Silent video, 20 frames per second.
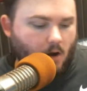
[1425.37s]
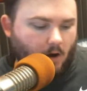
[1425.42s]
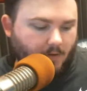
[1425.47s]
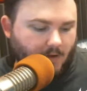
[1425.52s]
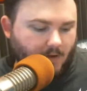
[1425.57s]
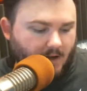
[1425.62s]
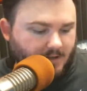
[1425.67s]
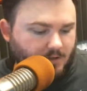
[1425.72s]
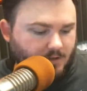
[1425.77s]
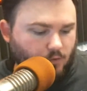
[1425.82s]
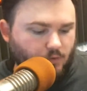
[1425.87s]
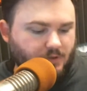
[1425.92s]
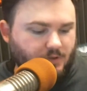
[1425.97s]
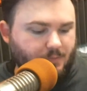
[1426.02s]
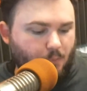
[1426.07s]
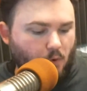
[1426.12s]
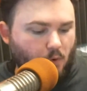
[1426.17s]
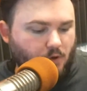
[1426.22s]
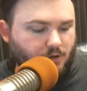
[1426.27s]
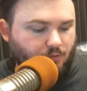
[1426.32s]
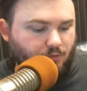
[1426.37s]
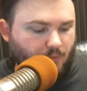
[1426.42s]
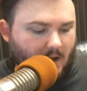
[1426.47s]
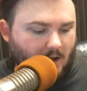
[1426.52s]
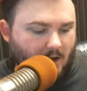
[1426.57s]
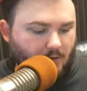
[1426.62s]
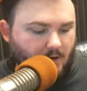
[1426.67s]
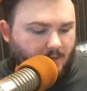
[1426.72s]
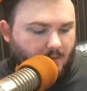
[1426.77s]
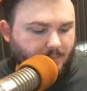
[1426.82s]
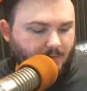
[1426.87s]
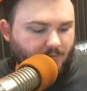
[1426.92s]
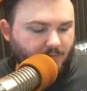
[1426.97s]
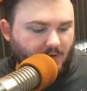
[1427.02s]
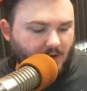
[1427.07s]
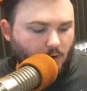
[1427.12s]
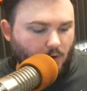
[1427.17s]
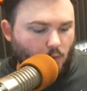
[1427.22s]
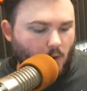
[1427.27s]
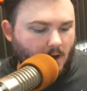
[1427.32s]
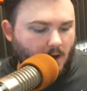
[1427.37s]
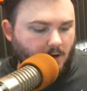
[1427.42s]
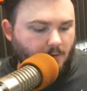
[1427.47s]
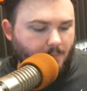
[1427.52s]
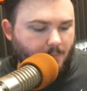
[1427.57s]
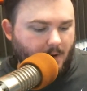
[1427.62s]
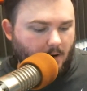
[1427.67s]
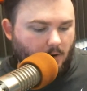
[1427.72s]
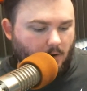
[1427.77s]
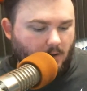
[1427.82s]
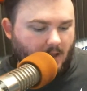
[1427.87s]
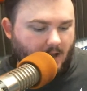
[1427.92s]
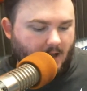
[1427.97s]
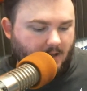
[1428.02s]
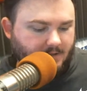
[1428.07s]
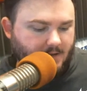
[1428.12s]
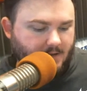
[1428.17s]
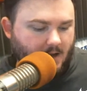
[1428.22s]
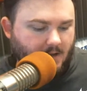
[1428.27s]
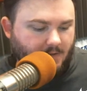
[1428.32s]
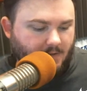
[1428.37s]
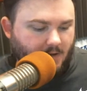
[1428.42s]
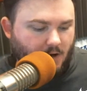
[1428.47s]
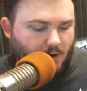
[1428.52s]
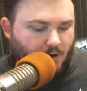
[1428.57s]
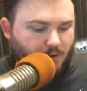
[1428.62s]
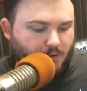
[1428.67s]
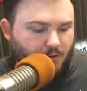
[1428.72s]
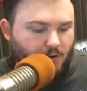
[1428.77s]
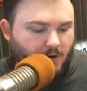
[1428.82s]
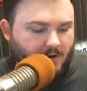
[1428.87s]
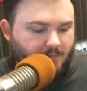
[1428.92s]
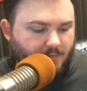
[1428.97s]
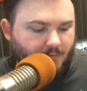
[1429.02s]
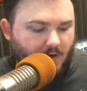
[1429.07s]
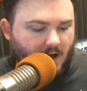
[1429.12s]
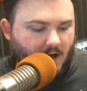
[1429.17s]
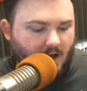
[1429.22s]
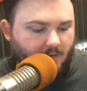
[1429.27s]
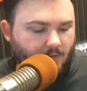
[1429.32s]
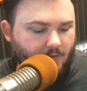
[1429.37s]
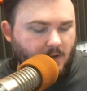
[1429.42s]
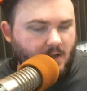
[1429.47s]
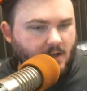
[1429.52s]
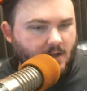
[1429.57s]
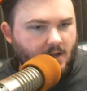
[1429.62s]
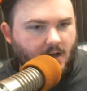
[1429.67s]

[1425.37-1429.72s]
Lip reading: on the High School Sports Roundup, defeating Winder Barrow last night there 35-14.